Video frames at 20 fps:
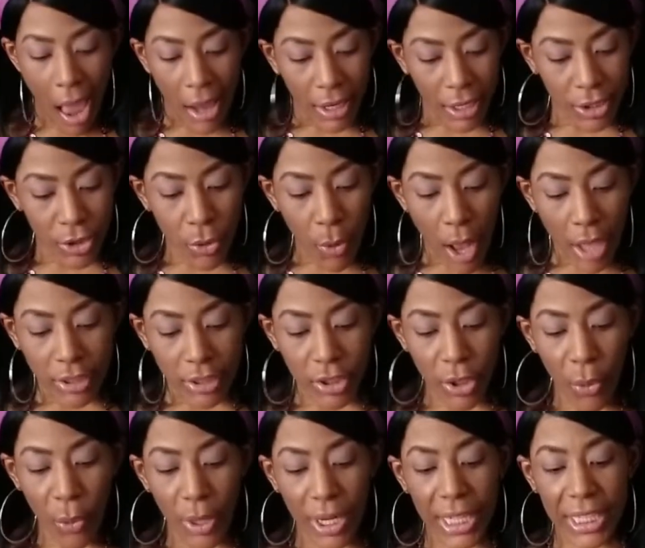You also
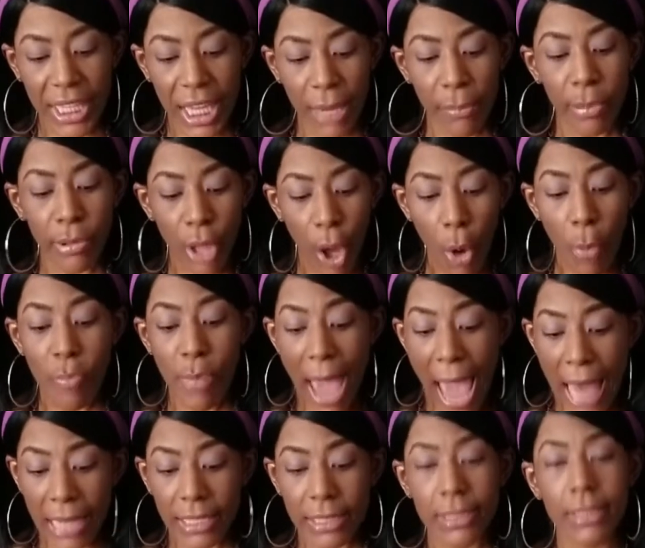want to keep low
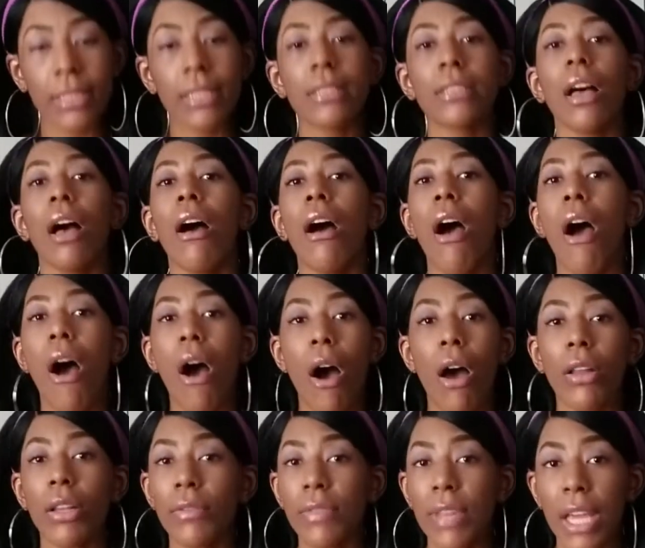balances on
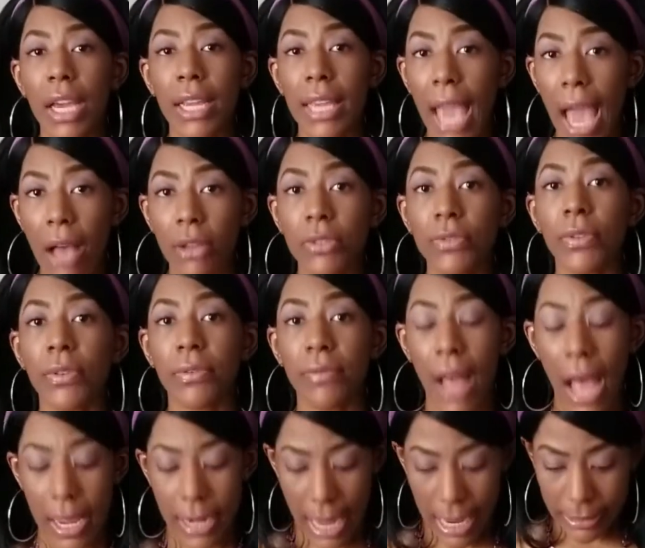all of the accounts for
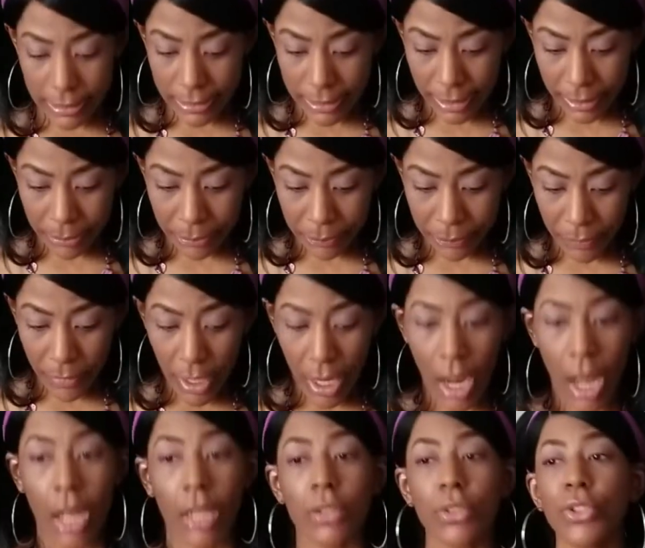financing.
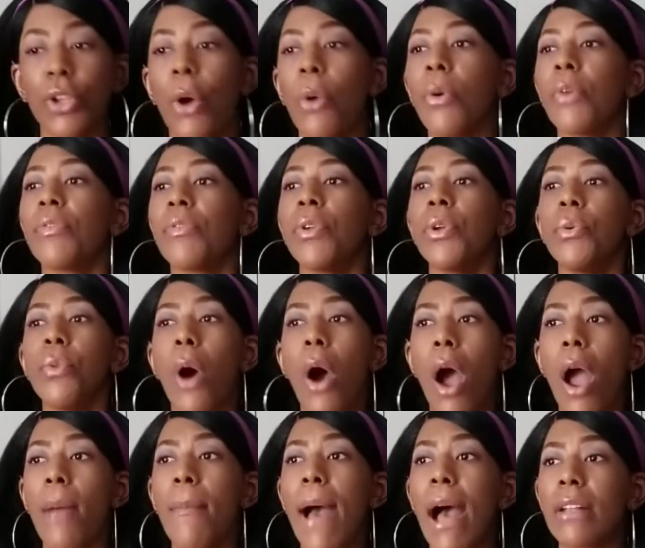So if you
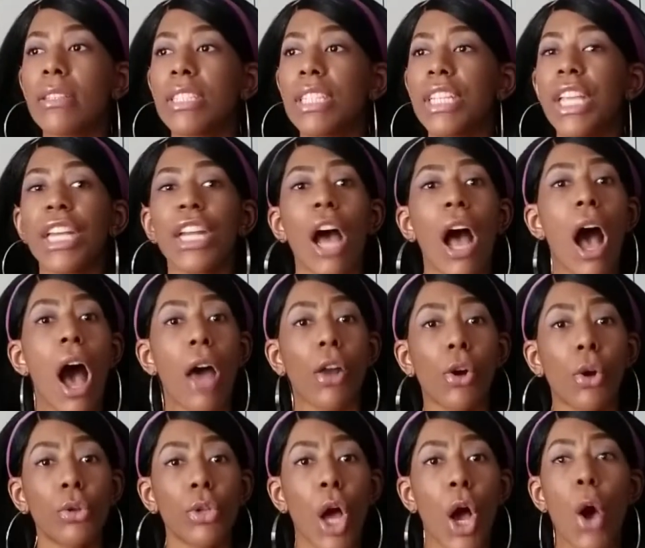are about to get an auto
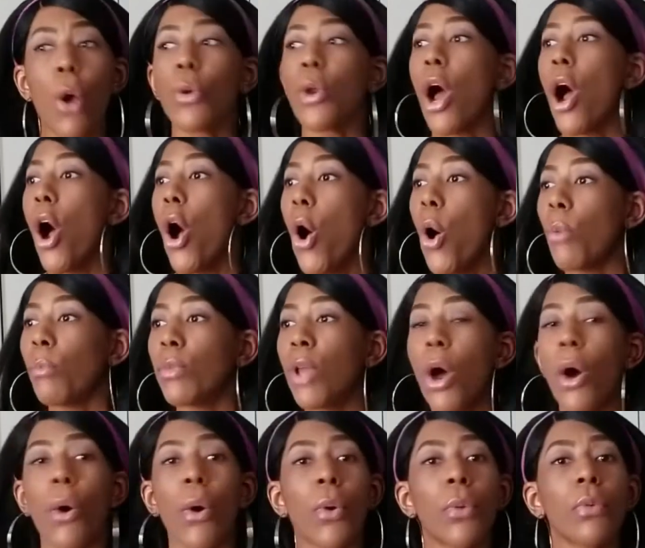loan, a home
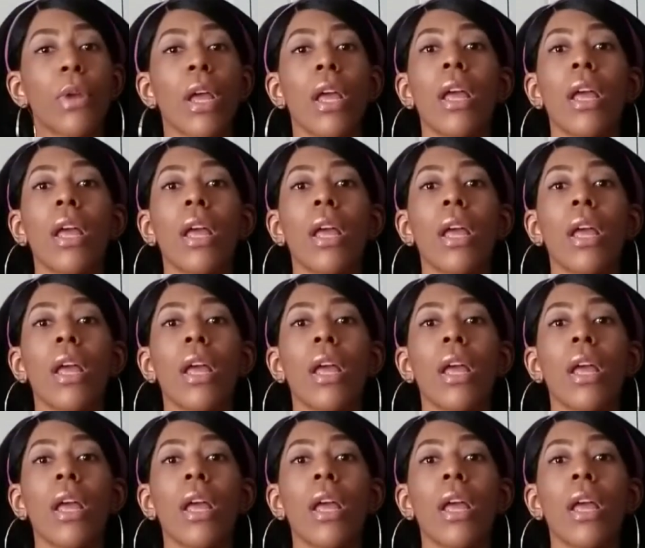loan,